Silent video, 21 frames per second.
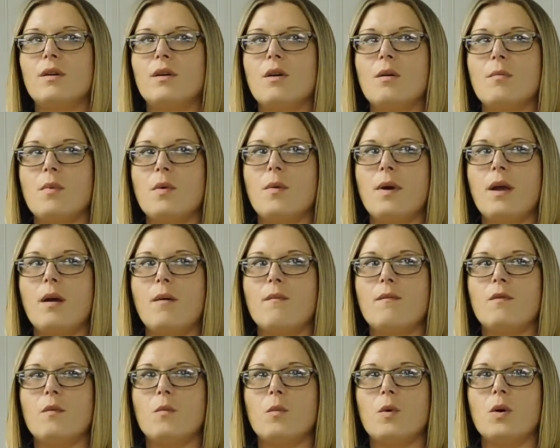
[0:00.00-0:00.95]
on the way home
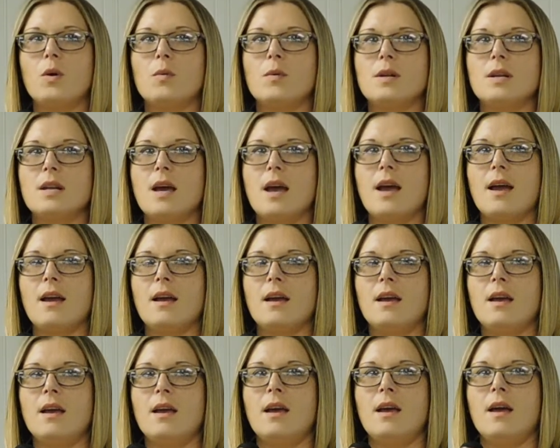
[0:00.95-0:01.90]
from work one day,
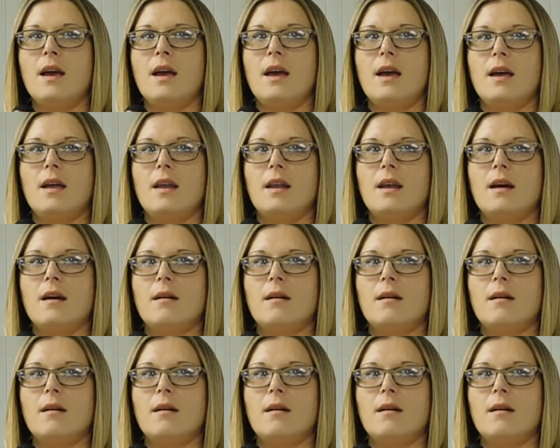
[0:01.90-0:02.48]
and